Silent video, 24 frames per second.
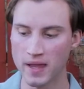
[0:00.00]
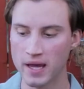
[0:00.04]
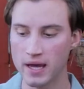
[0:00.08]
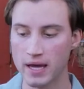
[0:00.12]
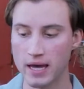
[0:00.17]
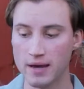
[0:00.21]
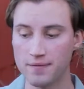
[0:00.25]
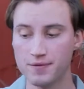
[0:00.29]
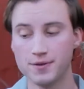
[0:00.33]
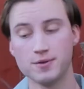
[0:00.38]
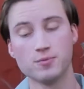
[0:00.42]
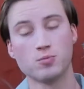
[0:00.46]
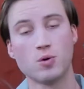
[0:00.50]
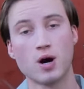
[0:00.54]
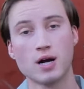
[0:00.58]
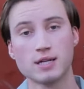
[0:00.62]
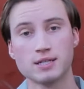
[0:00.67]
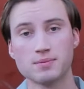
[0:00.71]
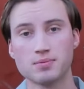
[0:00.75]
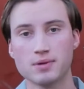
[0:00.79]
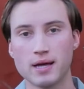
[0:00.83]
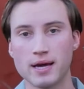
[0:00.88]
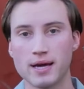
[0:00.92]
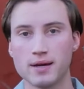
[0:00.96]
If you want to
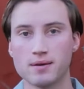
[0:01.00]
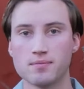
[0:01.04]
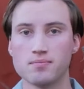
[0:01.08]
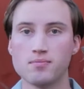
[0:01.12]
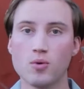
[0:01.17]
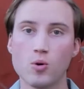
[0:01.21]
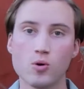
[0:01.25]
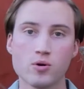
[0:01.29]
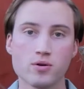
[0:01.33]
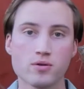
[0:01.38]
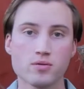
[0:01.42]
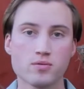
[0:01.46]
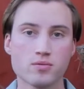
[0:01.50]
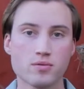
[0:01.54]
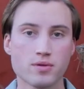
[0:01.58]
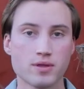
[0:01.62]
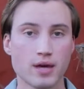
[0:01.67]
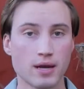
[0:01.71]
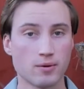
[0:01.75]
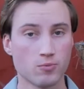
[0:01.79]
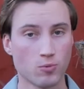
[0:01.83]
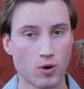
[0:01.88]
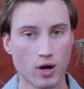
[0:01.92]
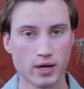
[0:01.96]
plant more
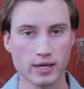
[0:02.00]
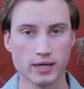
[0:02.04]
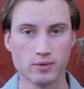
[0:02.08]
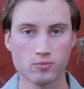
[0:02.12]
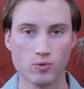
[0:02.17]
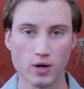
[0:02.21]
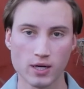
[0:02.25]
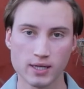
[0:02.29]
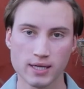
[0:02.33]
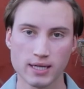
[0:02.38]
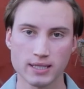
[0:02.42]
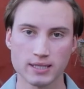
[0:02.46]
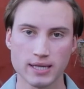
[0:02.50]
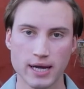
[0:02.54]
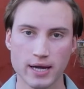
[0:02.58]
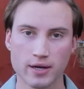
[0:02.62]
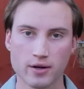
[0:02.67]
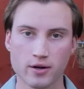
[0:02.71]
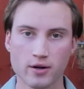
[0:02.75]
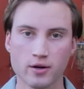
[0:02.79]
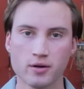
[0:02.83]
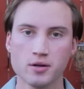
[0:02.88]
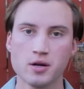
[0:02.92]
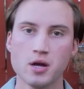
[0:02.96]
than one in one
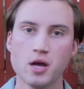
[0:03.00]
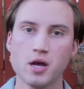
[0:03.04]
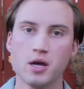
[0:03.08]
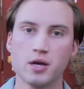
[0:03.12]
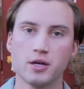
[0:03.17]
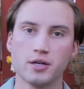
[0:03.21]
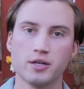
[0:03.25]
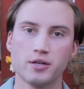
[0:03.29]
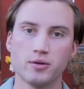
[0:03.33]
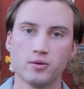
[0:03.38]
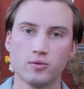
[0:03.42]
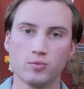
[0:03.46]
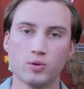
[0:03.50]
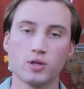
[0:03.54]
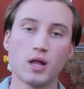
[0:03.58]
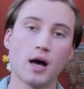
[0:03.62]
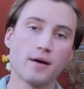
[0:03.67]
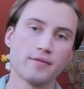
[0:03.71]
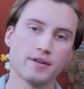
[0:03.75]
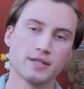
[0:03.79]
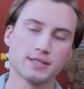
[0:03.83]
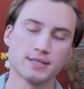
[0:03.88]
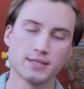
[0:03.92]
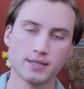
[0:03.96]
container, you will
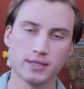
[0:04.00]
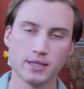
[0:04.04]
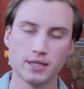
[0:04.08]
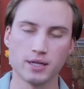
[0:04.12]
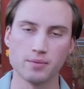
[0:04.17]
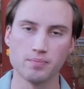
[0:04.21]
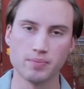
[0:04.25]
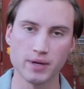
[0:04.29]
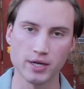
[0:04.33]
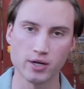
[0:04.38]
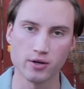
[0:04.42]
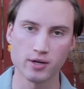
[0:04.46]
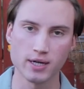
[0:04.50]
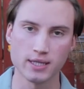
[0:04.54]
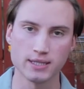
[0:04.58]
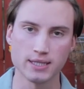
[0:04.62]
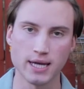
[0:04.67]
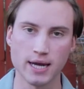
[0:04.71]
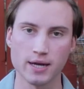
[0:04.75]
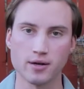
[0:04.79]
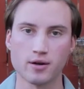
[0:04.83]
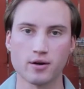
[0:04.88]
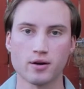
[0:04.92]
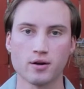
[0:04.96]
obviously need a bigger
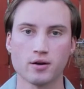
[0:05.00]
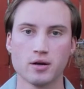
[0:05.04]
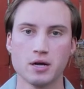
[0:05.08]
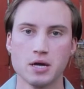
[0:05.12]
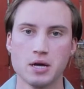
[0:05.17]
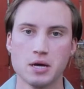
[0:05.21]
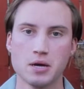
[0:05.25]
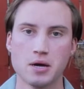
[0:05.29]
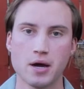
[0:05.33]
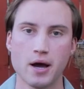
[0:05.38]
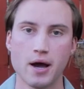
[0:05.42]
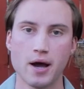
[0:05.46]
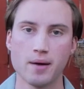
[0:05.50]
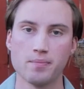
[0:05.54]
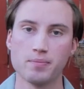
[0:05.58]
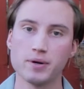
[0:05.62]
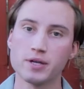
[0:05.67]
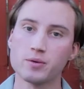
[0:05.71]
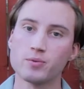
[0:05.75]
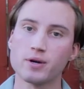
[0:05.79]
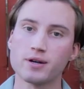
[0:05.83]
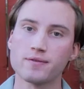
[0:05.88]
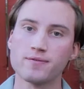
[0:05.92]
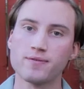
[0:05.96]
container, but you
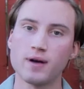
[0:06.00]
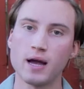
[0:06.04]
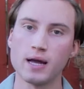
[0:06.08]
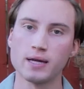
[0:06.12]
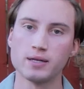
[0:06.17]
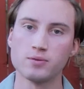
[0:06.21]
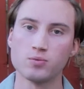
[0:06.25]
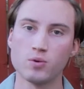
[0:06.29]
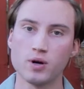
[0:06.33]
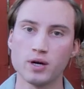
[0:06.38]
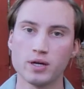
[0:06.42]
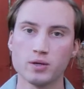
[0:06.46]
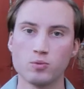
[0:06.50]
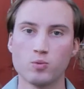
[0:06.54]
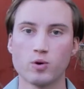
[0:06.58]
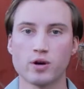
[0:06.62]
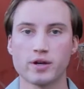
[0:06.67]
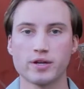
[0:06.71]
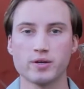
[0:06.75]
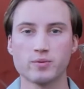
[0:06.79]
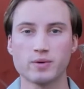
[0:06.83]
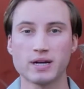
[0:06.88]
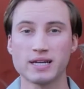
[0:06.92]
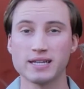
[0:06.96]
want to find one where
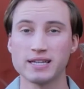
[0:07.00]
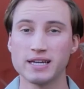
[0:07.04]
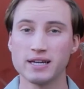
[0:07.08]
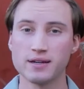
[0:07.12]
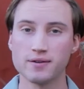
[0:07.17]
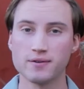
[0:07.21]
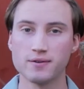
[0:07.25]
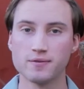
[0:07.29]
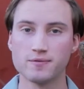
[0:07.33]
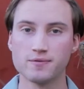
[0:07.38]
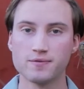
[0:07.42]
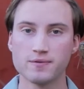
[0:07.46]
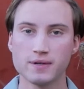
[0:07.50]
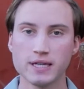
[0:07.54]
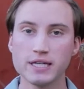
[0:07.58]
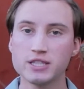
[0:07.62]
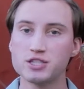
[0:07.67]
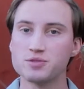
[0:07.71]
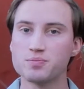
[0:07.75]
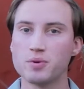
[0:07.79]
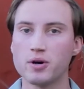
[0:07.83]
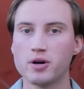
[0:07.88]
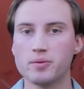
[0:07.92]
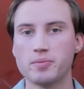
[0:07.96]
you can give each
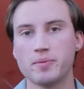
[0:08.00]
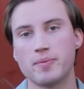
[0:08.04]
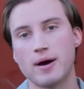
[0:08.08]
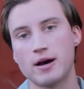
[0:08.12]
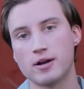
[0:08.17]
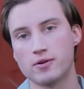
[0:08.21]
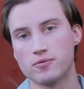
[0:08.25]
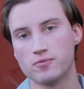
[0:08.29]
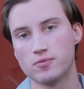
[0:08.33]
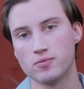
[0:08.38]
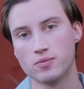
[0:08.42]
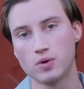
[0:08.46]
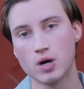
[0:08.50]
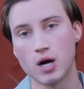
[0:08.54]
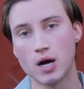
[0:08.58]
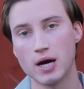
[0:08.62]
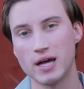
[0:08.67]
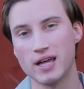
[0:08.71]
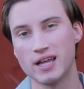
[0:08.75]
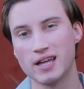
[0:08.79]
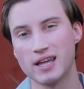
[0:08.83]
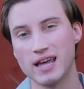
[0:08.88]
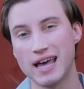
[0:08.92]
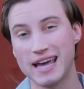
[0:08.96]
bulb about
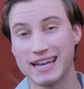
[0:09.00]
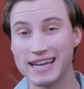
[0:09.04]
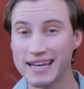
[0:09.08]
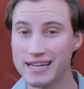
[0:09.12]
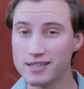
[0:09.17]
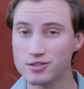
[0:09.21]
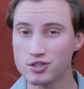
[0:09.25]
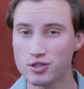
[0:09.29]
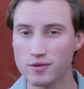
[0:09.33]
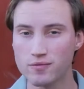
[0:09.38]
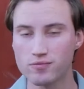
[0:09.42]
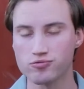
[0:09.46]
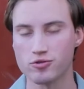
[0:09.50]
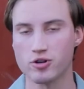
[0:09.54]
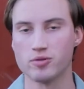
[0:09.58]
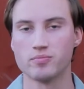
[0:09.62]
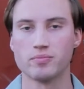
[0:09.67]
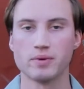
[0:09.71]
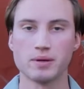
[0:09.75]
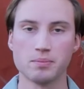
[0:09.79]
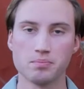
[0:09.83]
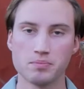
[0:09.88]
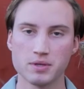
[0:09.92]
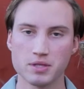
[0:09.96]
an inch of room
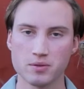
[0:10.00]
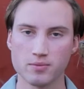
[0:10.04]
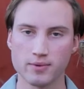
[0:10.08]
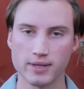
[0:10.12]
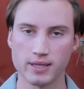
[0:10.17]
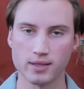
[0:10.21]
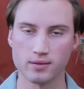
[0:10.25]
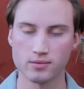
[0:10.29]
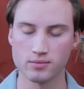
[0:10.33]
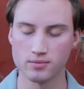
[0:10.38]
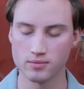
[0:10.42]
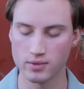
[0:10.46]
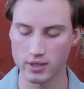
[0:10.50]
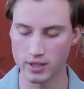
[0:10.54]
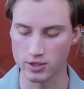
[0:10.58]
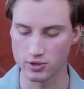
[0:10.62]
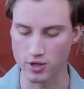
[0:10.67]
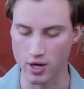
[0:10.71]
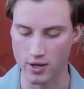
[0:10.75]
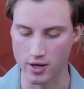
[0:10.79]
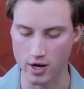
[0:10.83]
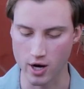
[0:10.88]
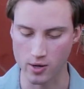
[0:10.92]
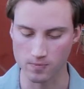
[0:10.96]
in between each
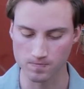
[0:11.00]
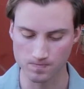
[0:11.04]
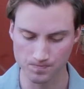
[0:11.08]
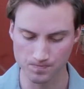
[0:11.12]
other.